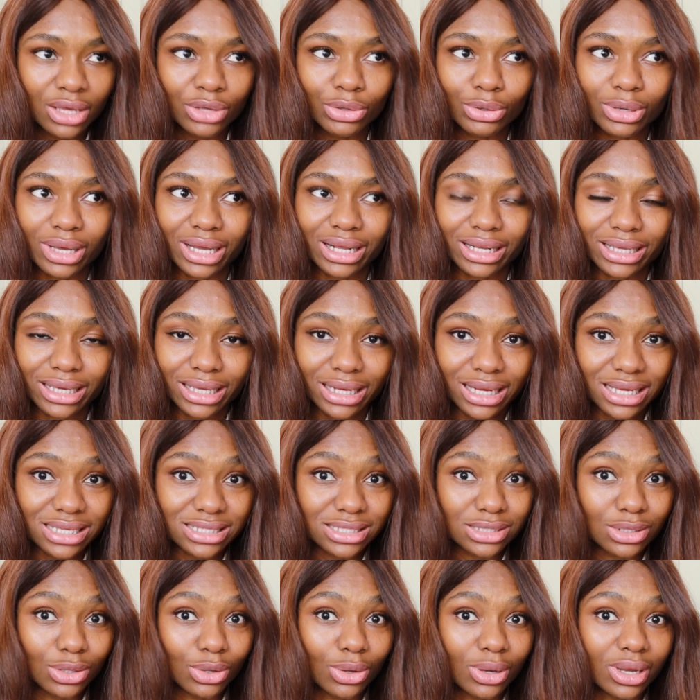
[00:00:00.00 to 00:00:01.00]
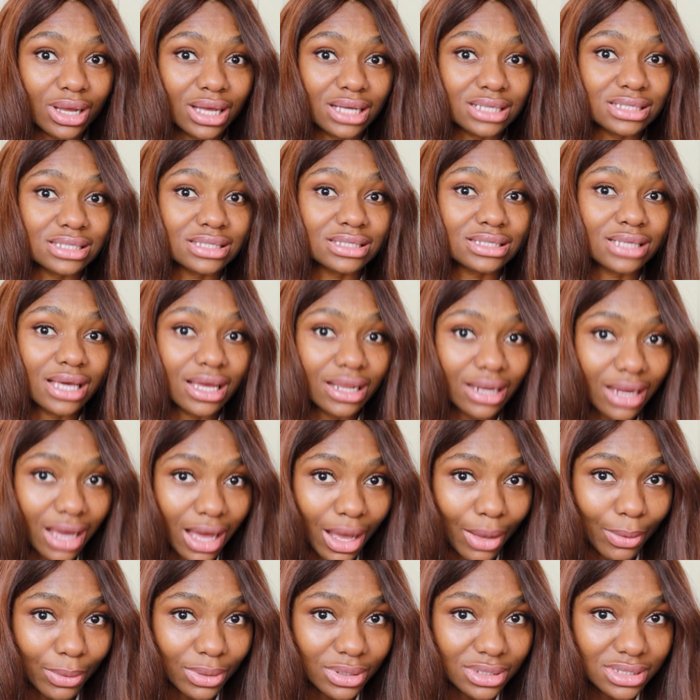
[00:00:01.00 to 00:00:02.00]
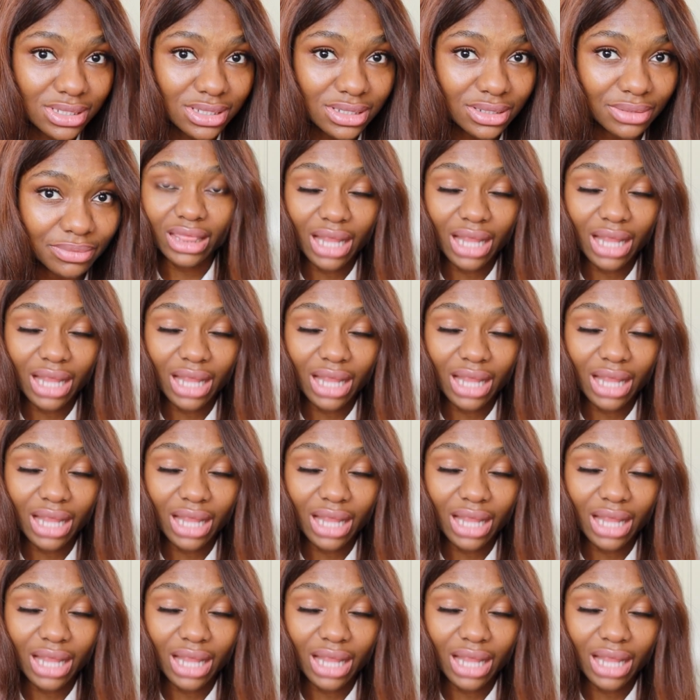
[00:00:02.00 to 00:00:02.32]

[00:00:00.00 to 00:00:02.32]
You can get as long as ten hours.